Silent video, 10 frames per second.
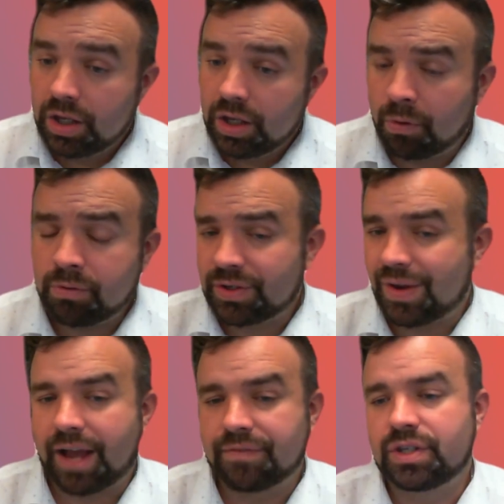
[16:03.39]
You also
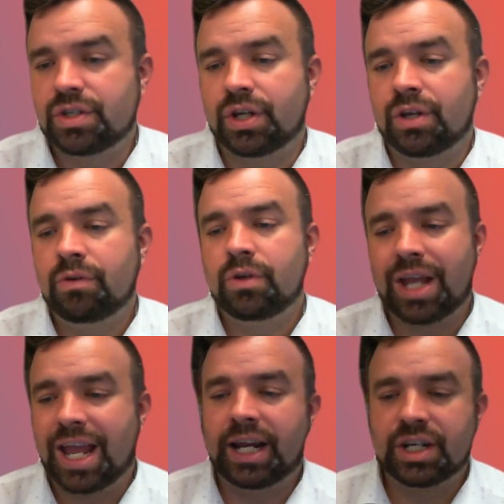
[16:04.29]
have to do
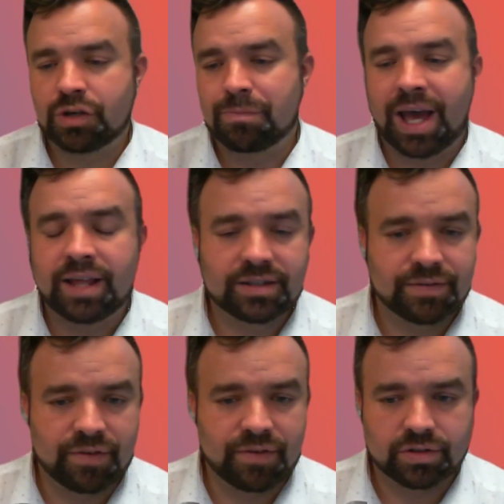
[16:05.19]
your English and
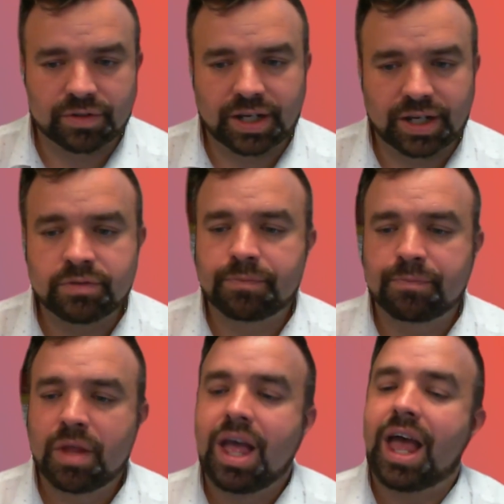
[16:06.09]
maths functional skills,
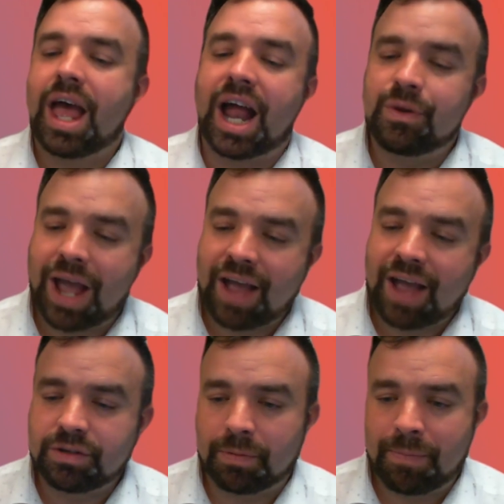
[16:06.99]
and you
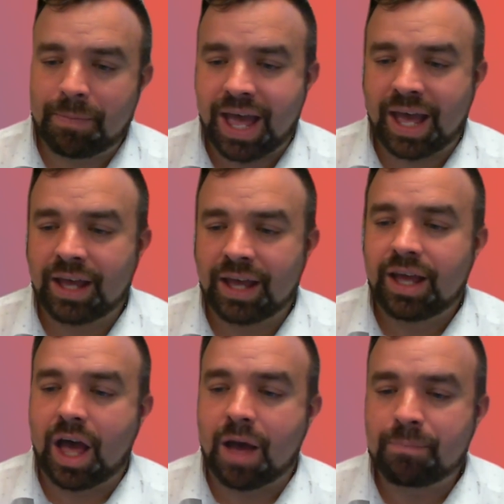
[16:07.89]
have to prepare
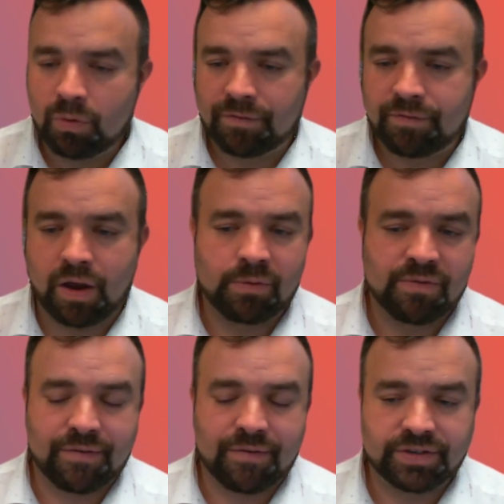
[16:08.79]
a portfolio
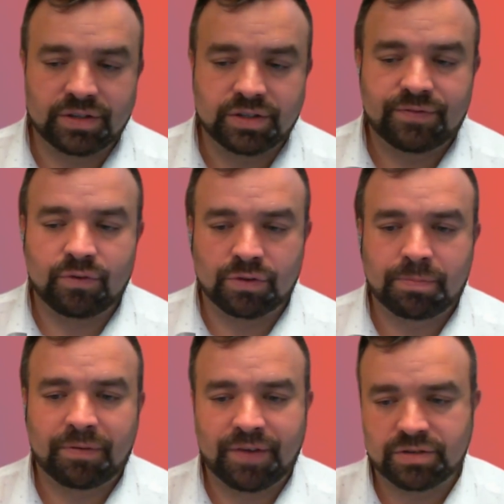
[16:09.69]
of evidence for the
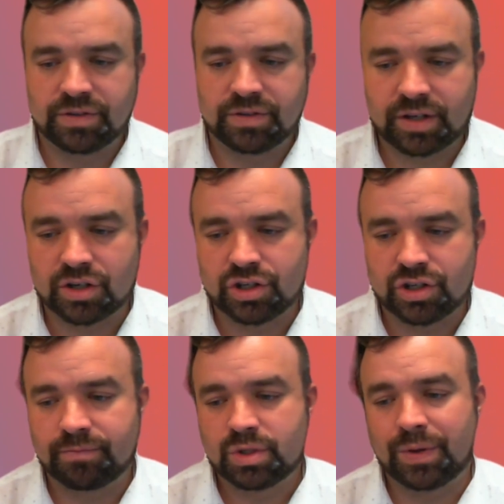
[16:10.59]
professional
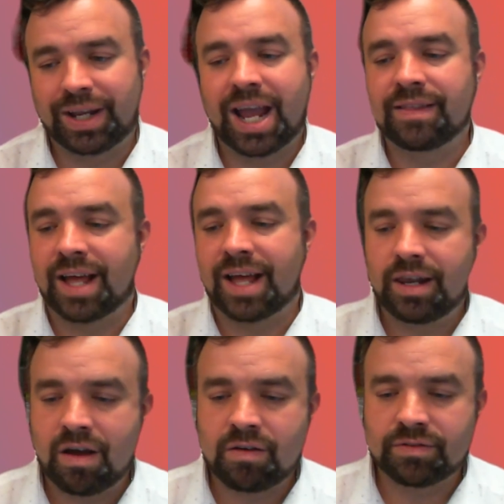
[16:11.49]
discussion. So again, that
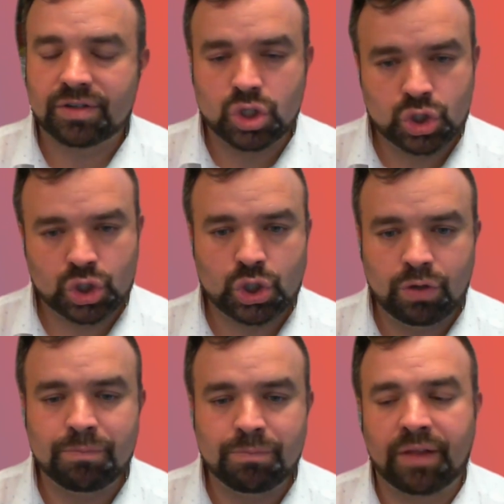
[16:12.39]
last
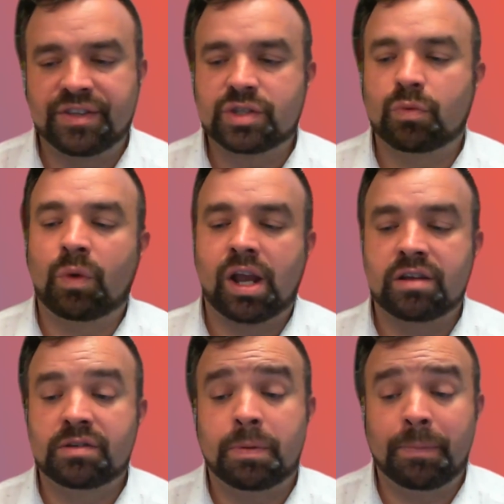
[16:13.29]
2 months, we're
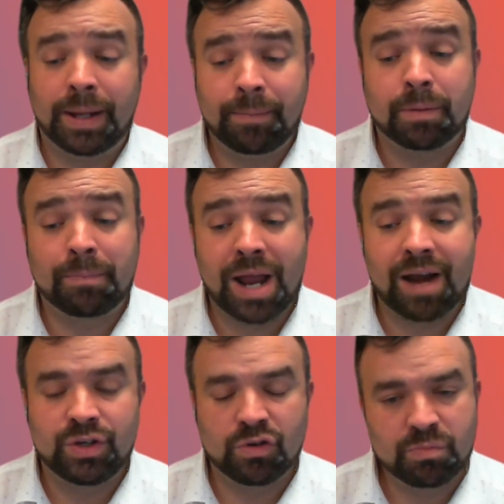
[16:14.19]
going to be
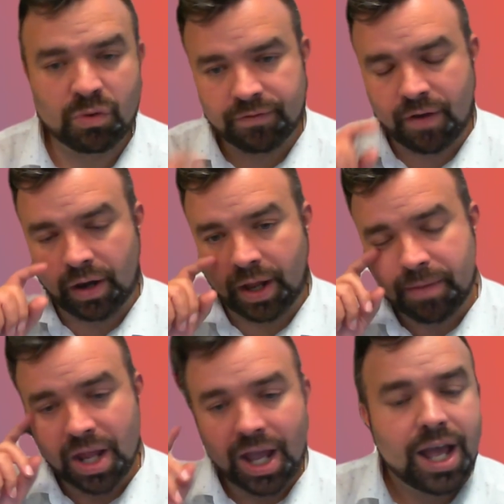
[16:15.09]
preparing your portfolio.
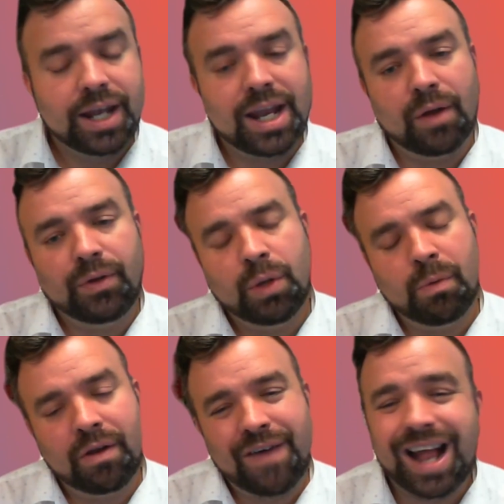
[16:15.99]
Now, you
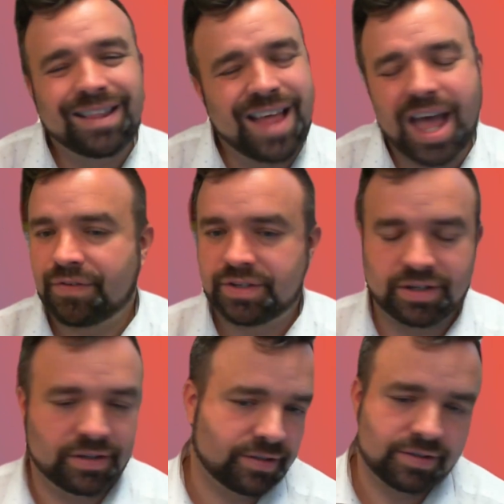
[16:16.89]
will have had that
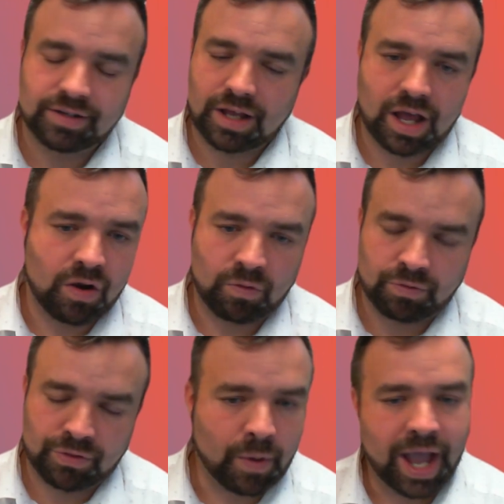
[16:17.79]
evidence
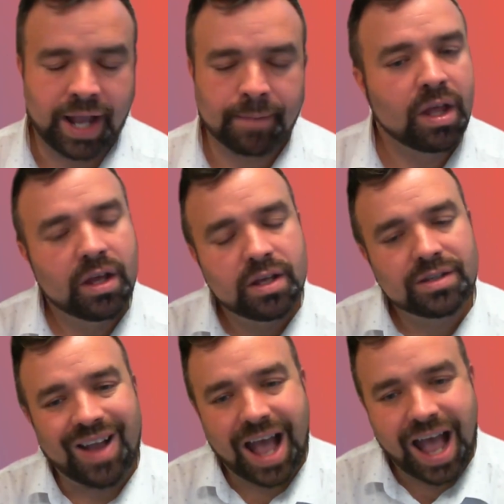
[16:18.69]
along the way.
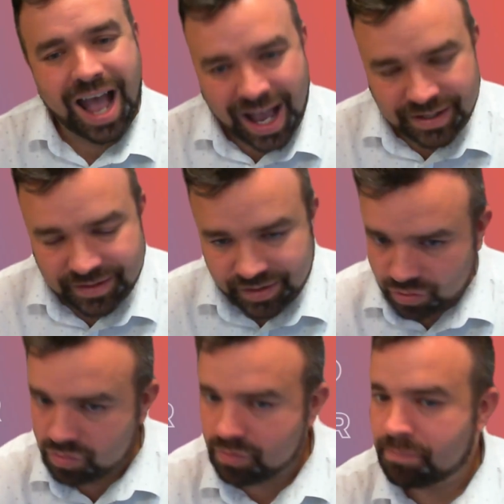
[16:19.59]
So as
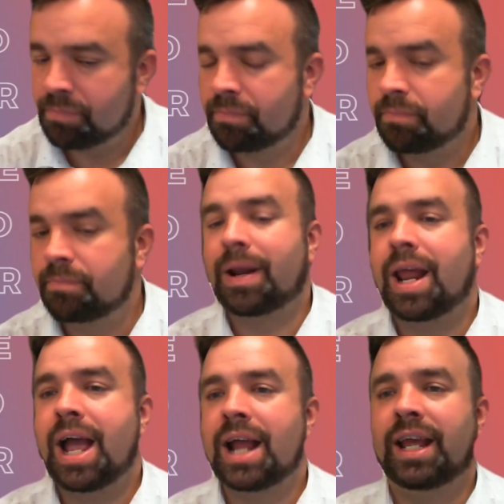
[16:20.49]
you're
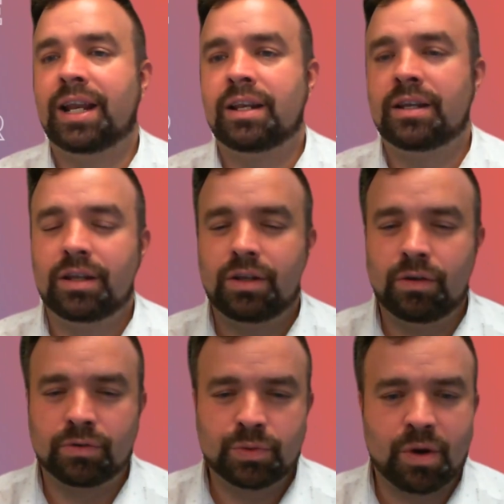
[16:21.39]
planning
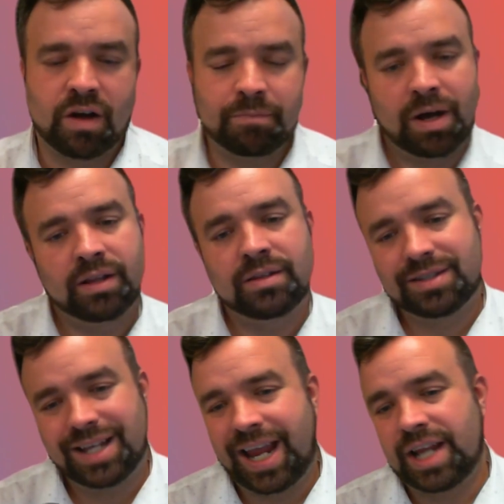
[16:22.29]
your 12
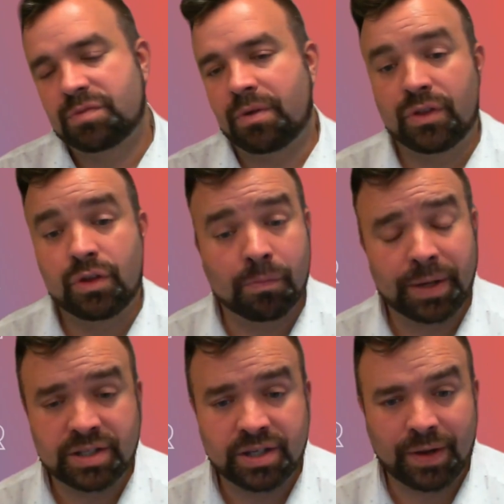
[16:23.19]
months, each month you'll
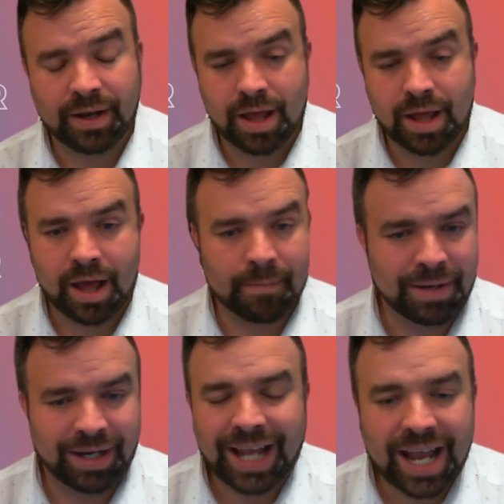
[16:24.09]
be doing
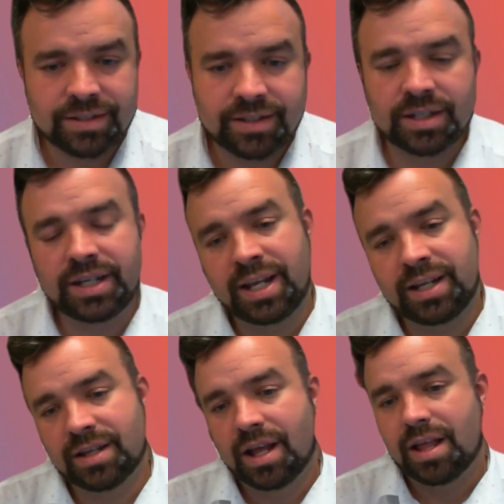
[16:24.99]
mini case
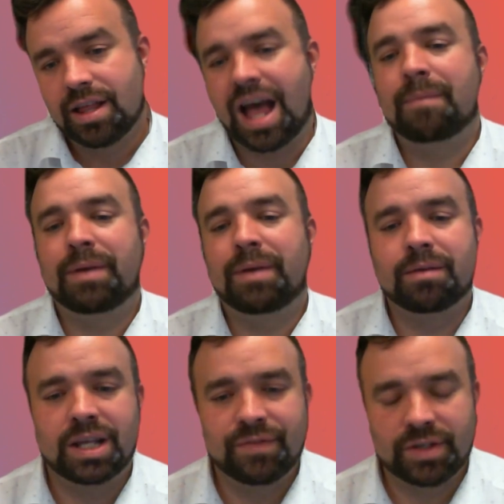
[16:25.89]
studies. That
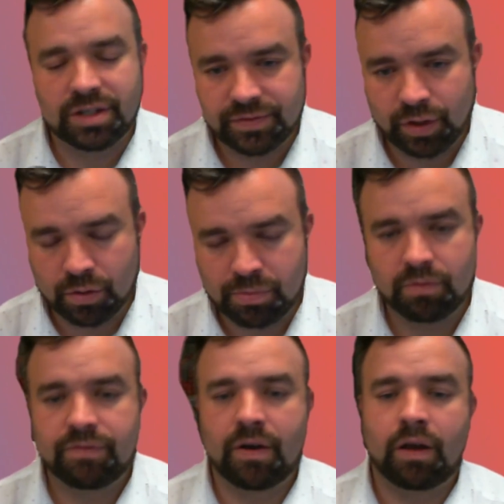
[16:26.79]
becomes evidence for your
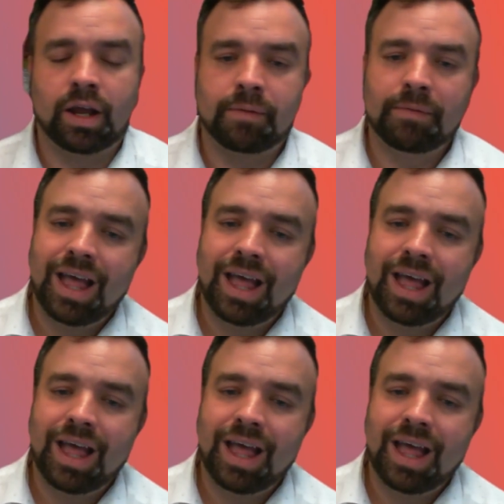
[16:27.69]
portfolio.